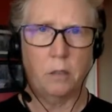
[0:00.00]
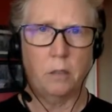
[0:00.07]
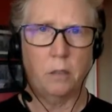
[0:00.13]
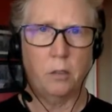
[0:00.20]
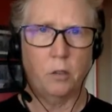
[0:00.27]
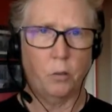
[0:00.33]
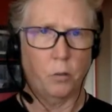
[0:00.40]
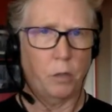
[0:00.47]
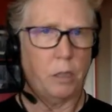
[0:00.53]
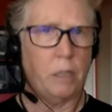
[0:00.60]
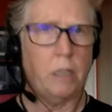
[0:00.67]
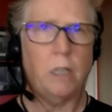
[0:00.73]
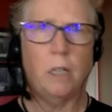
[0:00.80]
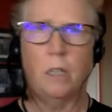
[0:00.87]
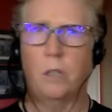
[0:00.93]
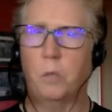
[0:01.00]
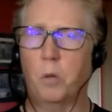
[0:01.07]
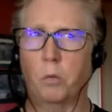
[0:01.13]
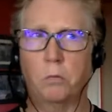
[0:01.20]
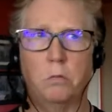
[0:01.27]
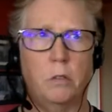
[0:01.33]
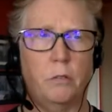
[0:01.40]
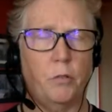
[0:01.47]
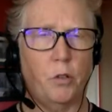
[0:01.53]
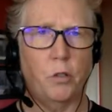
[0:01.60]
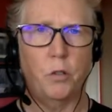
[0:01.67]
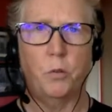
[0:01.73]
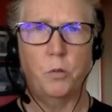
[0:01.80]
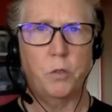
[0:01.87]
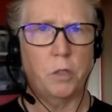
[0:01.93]
GitHub, or if you're
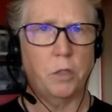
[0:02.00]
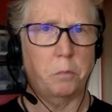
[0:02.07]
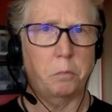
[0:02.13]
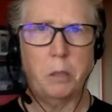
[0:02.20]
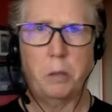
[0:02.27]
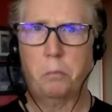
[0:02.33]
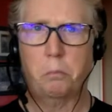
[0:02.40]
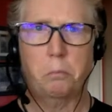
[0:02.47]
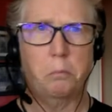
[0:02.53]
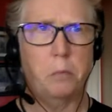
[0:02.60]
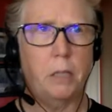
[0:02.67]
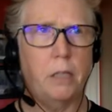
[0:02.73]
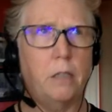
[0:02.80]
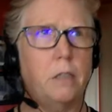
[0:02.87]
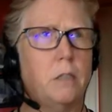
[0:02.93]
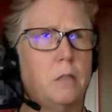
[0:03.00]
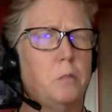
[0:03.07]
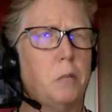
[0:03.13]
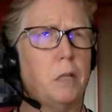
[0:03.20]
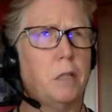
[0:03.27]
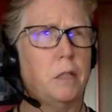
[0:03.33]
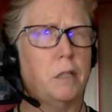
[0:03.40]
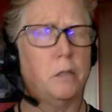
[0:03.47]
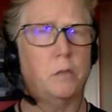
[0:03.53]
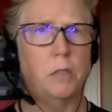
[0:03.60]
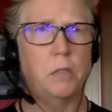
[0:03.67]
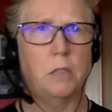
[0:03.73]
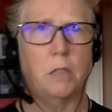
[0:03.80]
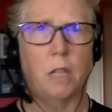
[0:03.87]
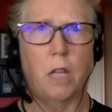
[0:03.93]
using Bitbucket, which
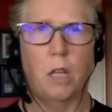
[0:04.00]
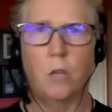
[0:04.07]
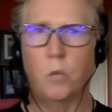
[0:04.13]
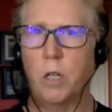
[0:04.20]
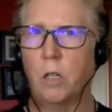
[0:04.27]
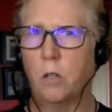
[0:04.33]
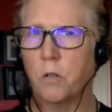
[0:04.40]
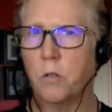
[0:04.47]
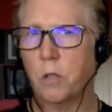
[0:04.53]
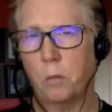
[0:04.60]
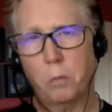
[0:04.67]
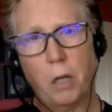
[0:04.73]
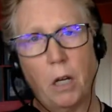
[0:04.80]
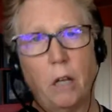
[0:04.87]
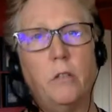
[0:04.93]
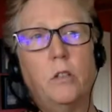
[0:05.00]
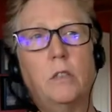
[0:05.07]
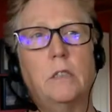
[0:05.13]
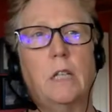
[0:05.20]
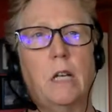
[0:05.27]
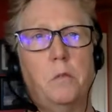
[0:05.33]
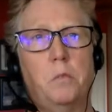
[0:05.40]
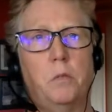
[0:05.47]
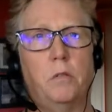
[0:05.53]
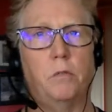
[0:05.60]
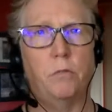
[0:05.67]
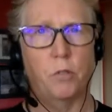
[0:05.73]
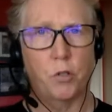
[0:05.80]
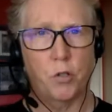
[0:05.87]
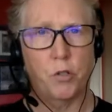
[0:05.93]
is another one, or some other type of
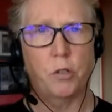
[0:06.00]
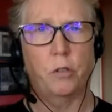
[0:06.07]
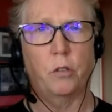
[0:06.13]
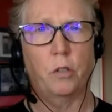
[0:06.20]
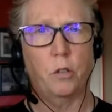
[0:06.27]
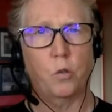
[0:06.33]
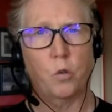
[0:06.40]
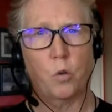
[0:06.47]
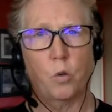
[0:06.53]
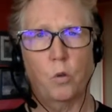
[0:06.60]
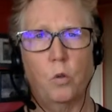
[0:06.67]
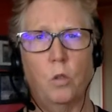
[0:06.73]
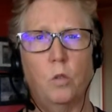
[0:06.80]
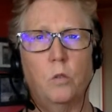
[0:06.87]
version control